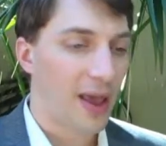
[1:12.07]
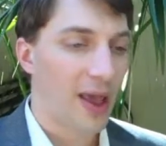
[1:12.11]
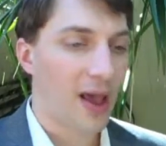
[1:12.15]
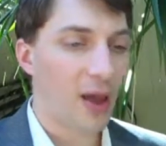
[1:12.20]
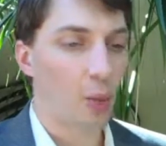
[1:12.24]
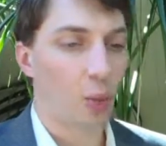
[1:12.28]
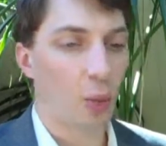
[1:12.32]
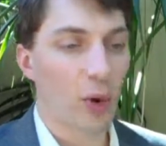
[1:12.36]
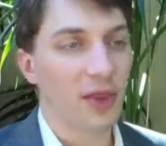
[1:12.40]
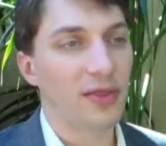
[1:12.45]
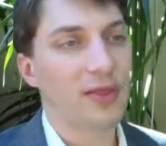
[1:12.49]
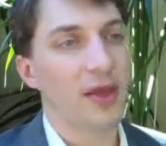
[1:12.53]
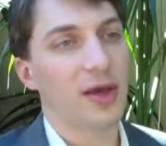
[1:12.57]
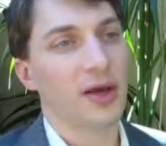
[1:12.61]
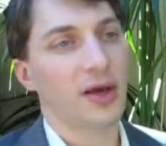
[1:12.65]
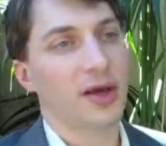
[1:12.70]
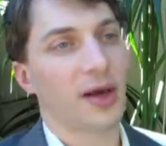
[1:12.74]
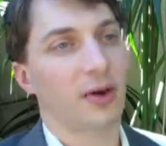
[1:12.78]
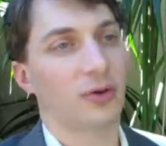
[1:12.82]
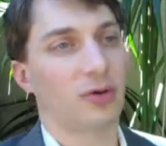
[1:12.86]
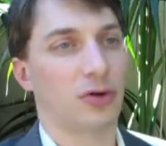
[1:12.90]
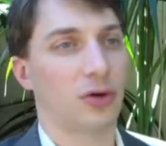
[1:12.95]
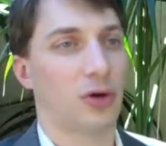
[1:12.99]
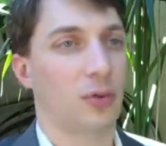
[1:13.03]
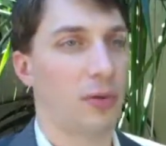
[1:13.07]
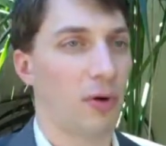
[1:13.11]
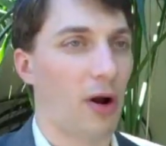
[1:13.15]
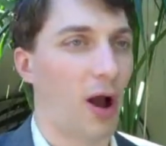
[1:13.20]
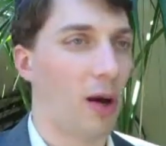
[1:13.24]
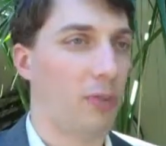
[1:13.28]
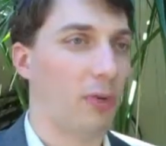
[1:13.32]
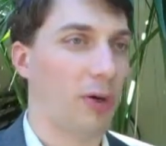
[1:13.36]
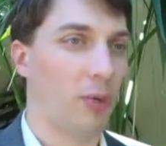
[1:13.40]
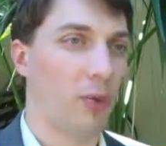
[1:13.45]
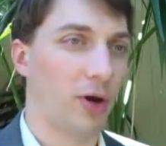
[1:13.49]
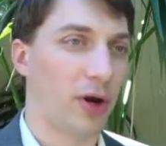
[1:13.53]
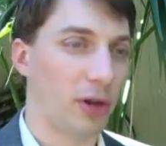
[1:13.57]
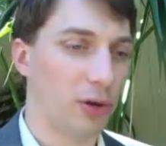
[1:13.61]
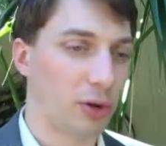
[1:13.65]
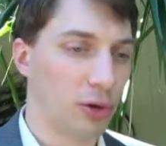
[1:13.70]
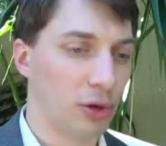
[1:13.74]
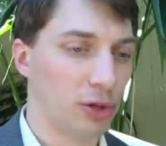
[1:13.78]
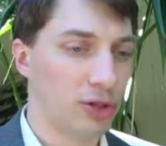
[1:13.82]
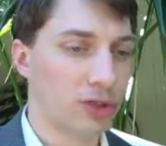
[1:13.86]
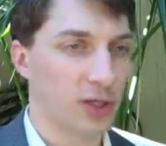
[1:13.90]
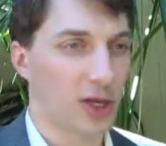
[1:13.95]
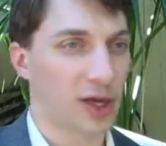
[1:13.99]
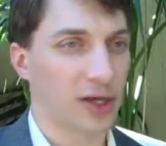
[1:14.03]
And when they encounter a problem, when it
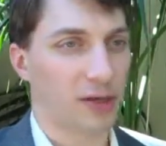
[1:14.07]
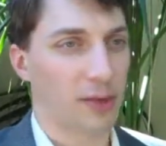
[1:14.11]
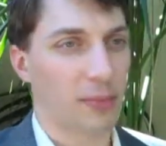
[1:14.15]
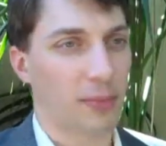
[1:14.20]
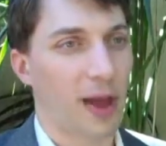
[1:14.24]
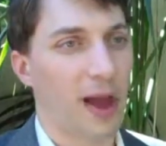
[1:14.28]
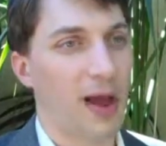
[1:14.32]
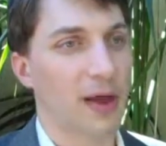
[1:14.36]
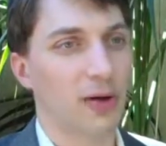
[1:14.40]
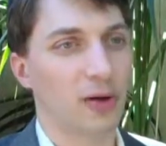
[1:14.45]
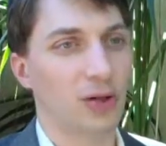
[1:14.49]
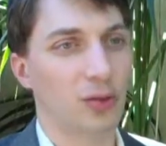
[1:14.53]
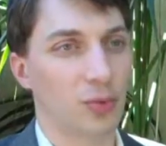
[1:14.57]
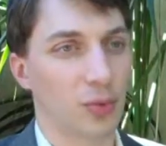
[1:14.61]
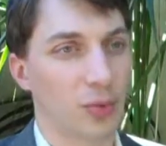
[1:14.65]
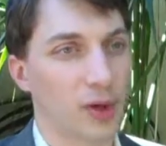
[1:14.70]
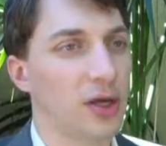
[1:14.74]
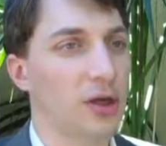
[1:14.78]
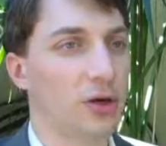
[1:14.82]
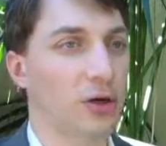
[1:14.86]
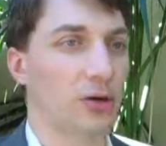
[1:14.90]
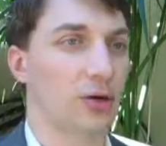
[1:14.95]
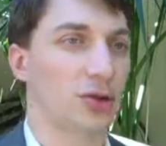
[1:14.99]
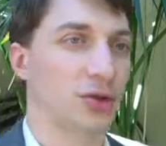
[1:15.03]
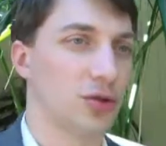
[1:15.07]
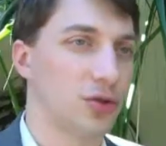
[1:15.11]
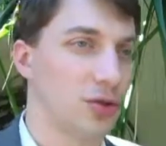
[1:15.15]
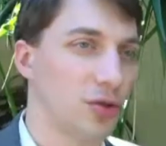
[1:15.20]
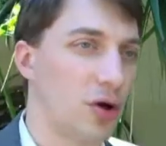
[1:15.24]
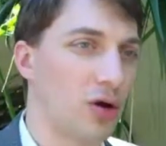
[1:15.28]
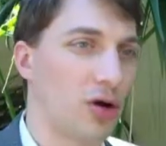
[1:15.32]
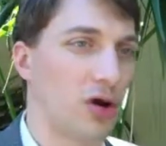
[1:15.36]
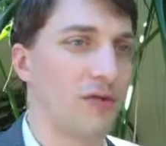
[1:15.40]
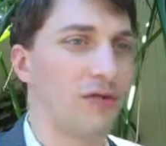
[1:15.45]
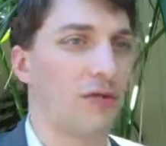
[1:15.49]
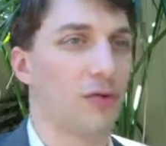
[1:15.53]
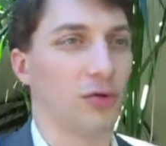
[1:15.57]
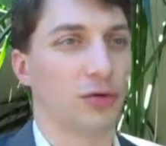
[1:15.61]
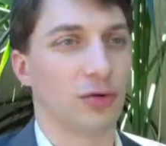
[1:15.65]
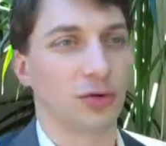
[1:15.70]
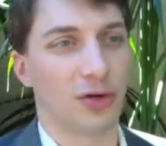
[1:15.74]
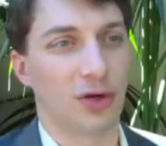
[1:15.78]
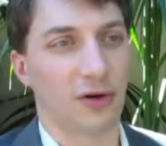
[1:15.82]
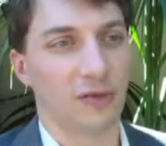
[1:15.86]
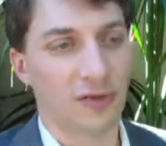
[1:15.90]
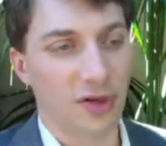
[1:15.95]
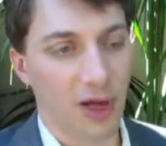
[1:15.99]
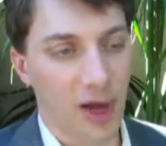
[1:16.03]
looks like the patent is weak or isn't strong enough or there's
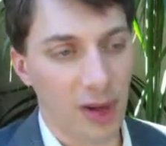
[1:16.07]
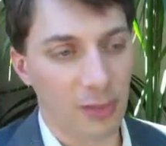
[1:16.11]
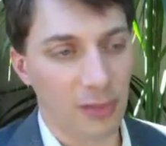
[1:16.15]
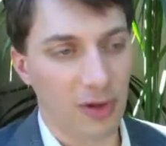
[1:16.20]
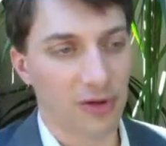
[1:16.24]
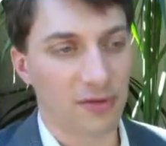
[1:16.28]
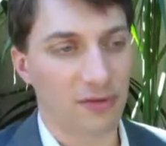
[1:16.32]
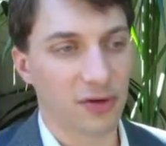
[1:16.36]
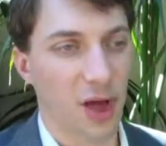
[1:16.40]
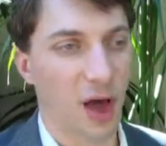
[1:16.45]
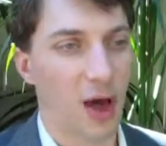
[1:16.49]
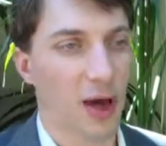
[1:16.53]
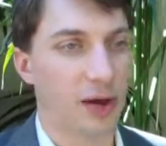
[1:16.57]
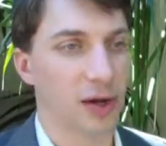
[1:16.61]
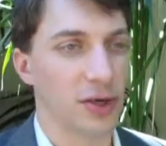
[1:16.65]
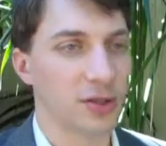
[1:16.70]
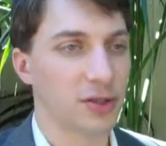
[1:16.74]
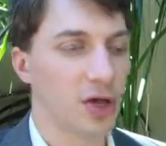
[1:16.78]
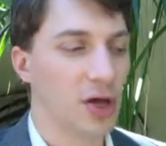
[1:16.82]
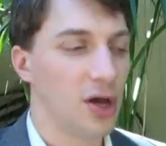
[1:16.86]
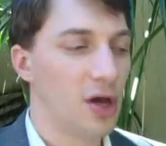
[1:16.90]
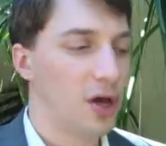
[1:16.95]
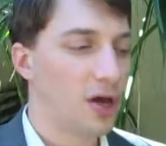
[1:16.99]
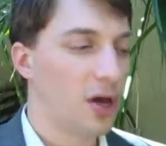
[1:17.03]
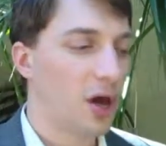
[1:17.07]
enough time left on it,